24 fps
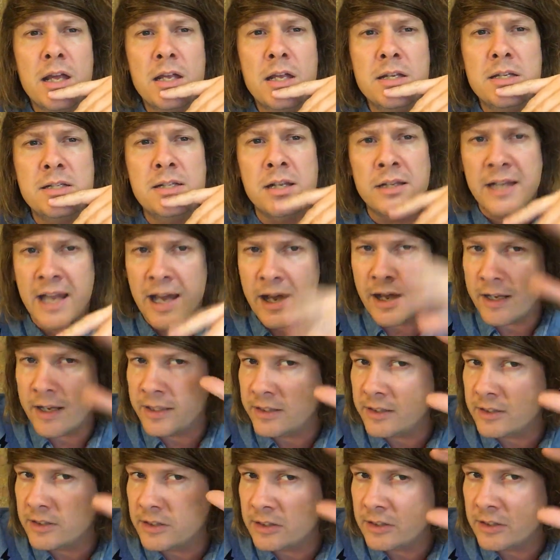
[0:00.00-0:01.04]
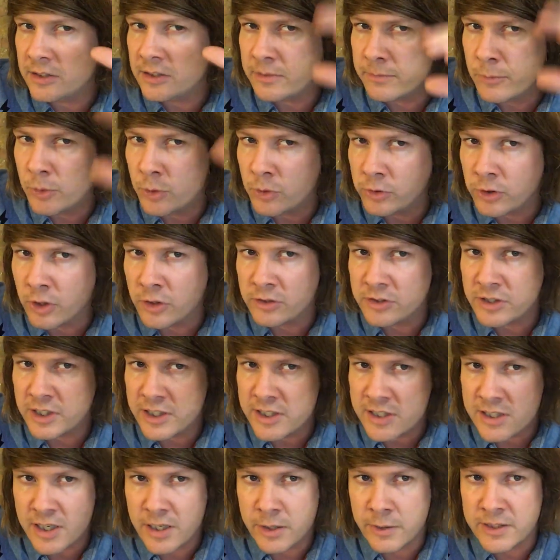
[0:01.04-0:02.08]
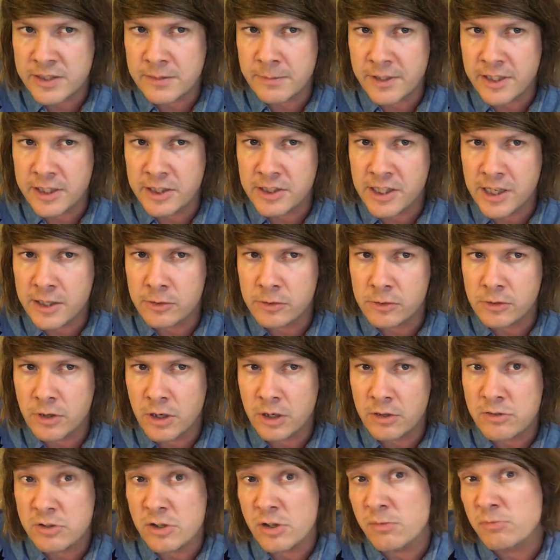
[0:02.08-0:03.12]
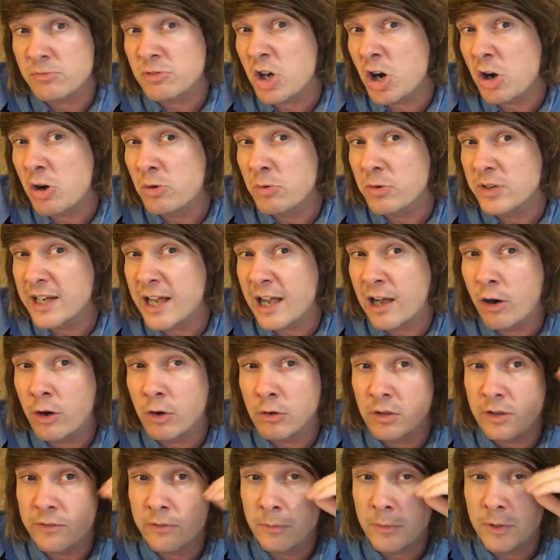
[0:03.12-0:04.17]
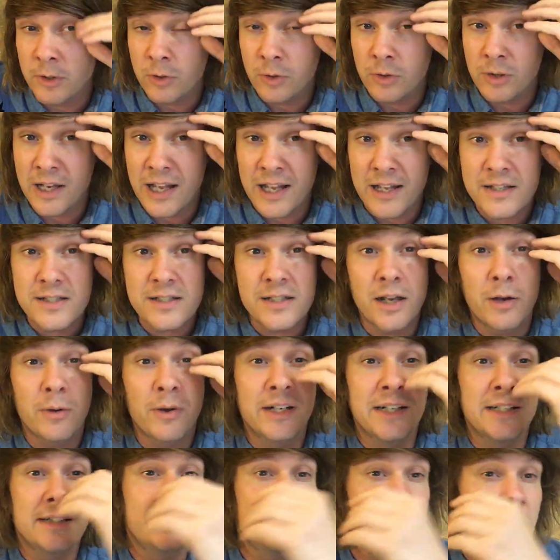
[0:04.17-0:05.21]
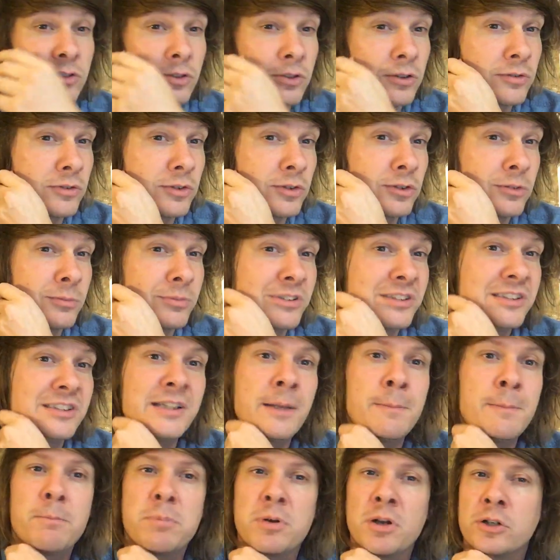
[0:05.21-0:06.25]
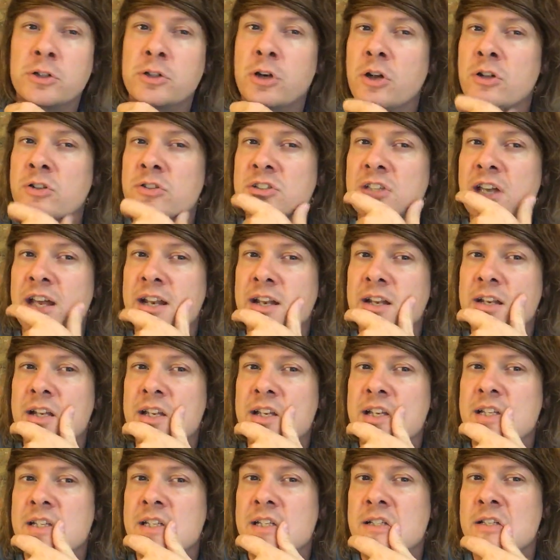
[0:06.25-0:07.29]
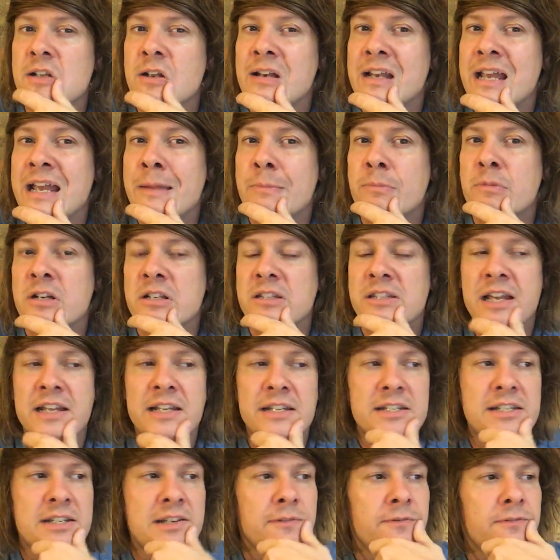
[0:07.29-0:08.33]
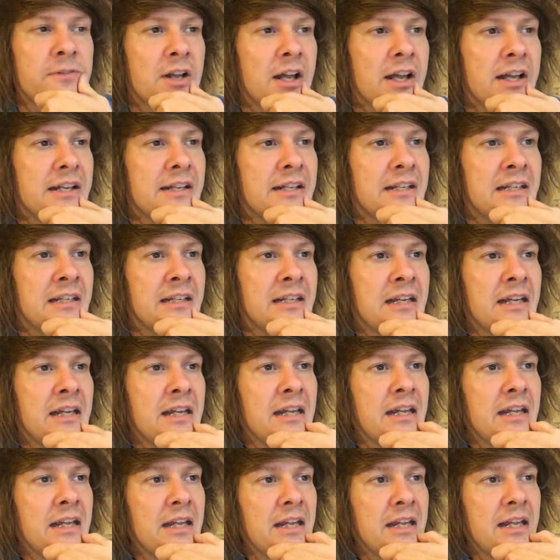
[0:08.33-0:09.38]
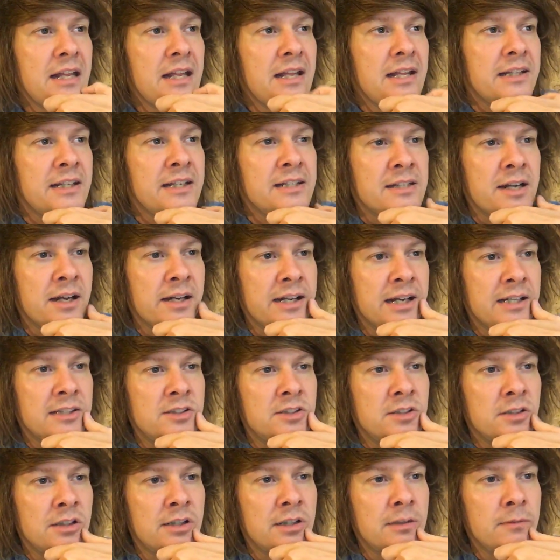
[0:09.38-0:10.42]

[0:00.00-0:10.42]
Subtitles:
So yeah, more content is the only way to make the channel grow, so I'm told, the algorithm and all that. So I need to sort of do some simpler content that isn't so labour intensive, like these are the answers you're looking